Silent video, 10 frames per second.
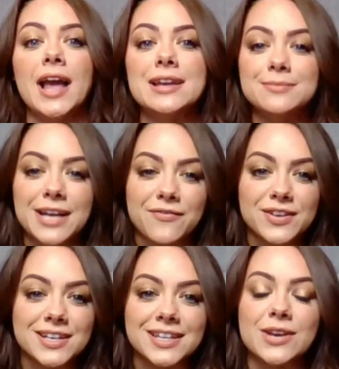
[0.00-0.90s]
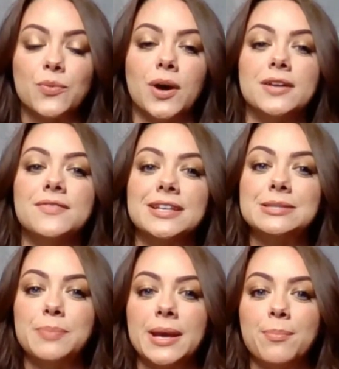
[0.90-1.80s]
I am definitely one of
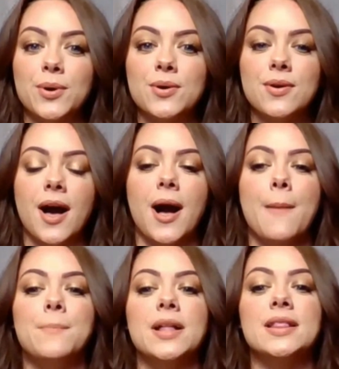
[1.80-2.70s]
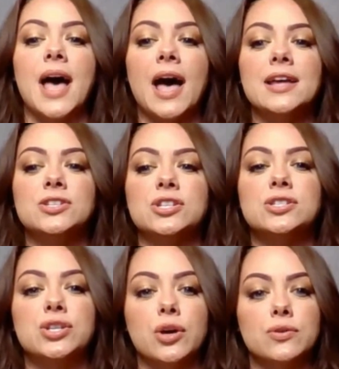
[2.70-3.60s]
these people, um, but that
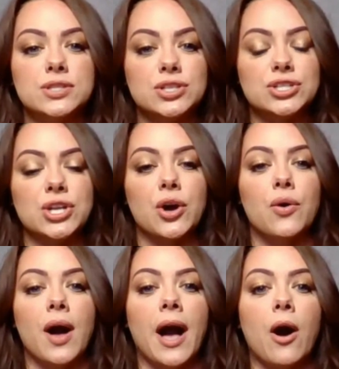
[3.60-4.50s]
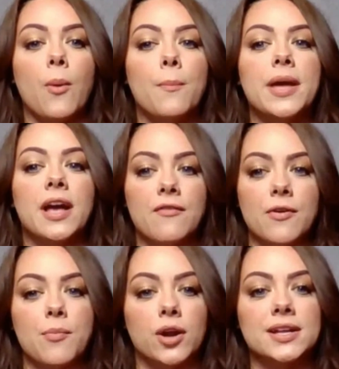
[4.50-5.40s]
just goes to show how big of
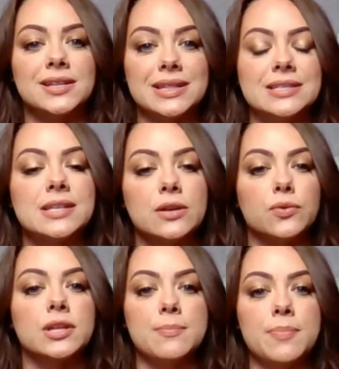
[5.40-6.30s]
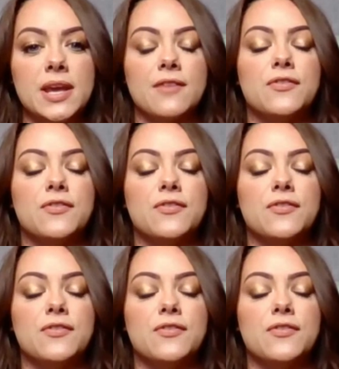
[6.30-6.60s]
a market that this can really be.